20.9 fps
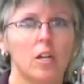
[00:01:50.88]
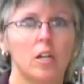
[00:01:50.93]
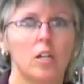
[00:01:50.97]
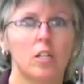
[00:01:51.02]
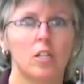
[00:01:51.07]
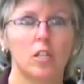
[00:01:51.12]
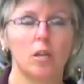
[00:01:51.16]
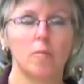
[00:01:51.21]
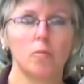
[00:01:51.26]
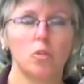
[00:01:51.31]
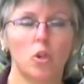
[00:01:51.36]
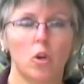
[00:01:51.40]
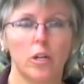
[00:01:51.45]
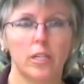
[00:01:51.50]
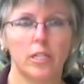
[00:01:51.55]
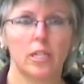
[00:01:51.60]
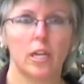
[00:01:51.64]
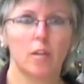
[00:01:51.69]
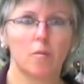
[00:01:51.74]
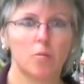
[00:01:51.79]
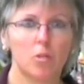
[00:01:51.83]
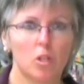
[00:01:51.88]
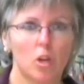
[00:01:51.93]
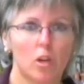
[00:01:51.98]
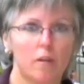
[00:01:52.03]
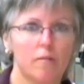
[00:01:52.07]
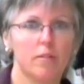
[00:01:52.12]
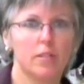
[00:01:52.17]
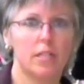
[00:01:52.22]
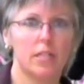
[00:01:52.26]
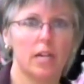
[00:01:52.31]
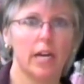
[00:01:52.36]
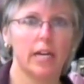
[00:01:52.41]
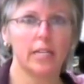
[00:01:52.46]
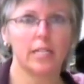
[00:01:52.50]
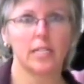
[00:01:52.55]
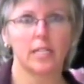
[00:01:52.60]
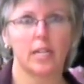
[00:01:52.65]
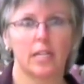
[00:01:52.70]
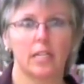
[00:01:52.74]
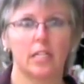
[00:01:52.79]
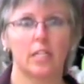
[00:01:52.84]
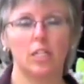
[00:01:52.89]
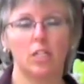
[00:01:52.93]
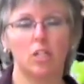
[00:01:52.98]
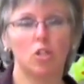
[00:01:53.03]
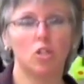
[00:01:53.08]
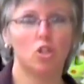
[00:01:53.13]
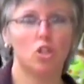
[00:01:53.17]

Some toys help solve the dissecting,